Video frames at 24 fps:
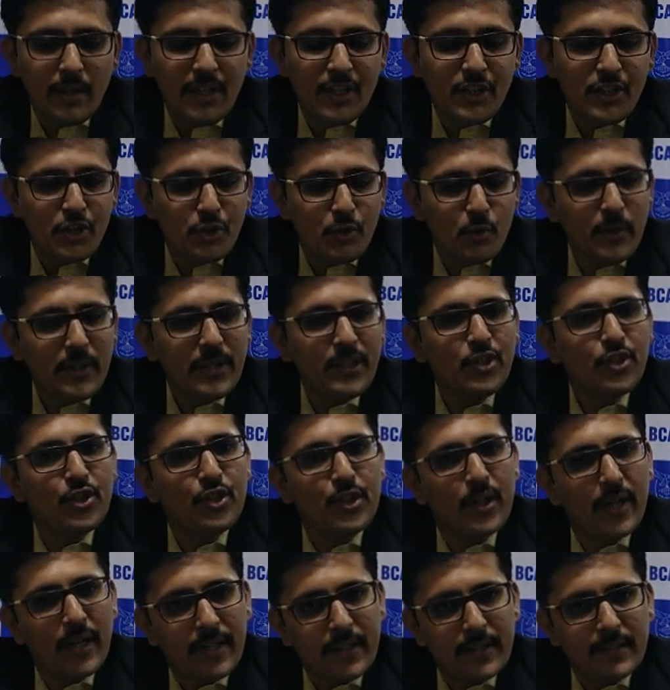issuing
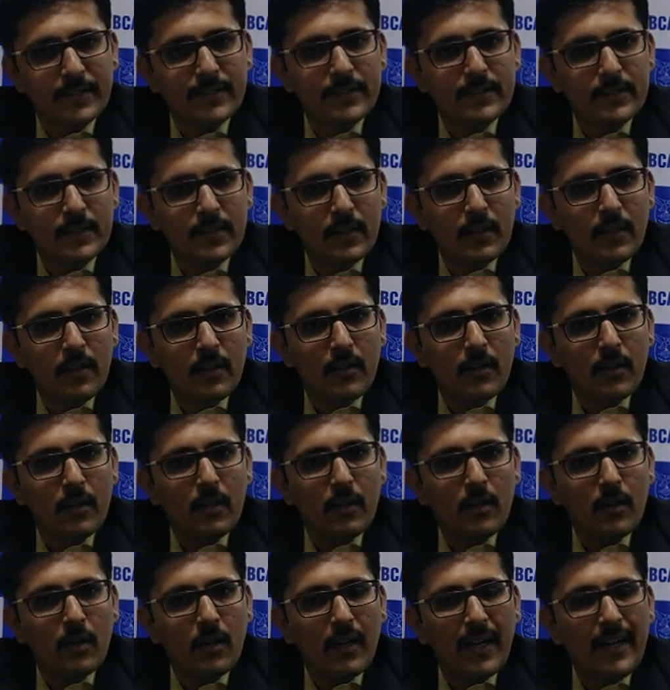shares
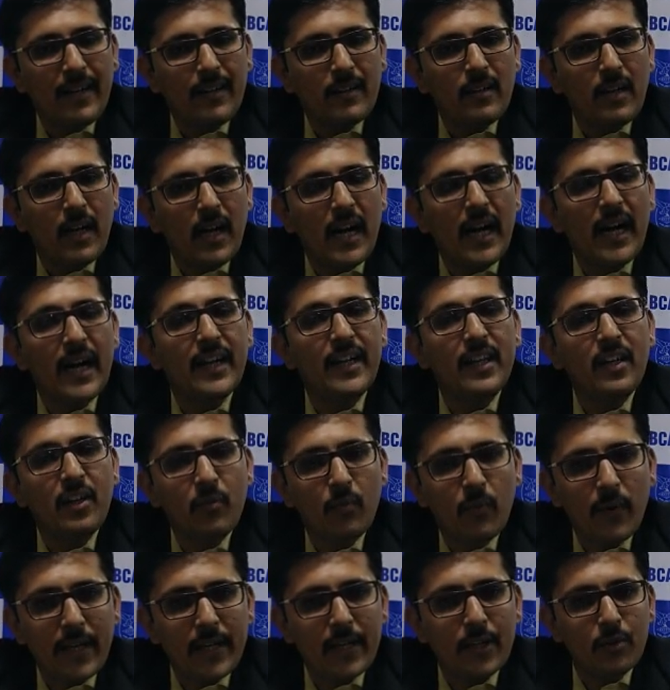at a
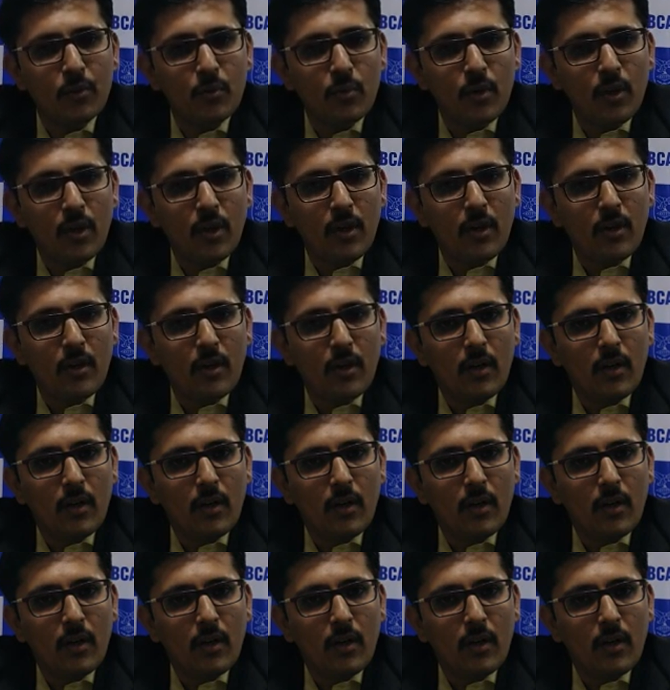higher value